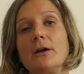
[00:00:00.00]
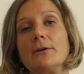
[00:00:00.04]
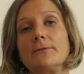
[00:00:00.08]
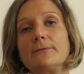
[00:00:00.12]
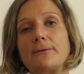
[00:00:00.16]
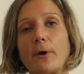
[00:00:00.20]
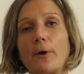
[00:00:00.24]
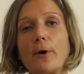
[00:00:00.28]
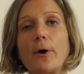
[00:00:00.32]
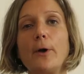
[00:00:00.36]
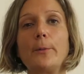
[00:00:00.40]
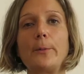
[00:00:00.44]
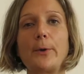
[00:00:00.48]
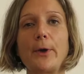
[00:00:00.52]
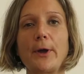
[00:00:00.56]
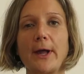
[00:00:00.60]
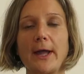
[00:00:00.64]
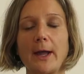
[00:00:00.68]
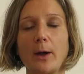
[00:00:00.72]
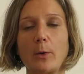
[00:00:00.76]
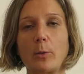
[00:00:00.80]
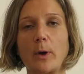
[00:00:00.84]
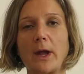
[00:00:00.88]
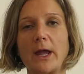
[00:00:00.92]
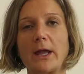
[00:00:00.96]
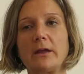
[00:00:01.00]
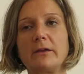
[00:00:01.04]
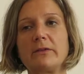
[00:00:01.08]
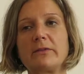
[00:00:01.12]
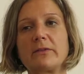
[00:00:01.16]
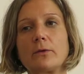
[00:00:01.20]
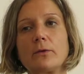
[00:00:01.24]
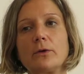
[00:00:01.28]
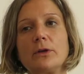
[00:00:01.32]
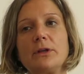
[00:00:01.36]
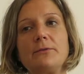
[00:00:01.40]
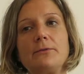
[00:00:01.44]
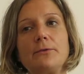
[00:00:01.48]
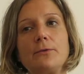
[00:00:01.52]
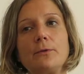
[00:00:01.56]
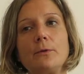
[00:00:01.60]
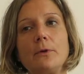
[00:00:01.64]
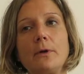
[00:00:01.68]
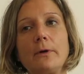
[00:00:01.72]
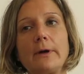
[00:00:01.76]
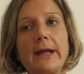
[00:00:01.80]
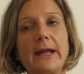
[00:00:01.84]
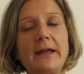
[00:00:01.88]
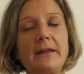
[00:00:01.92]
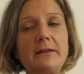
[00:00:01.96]
For upper airway, so if you
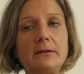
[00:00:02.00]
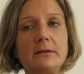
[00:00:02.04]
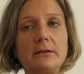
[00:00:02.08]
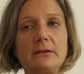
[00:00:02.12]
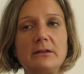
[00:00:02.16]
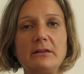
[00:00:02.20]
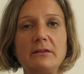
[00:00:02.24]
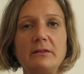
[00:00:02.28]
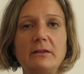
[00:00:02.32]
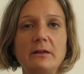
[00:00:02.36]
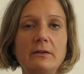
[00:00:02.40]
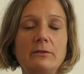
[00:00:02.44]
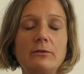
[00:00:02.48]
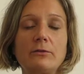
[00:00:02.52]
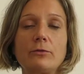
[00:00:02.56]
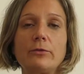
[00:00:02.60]
locate the disease